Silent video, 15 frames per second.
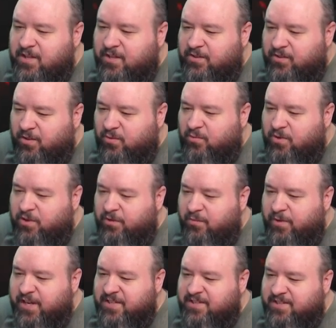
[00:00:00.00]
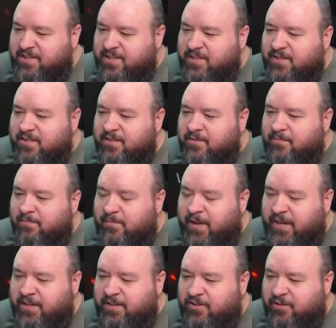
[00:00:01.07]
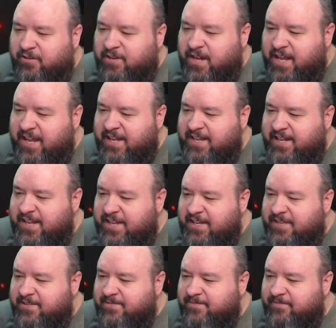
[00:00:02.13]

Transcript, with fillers: Don't want to risk my turn ending.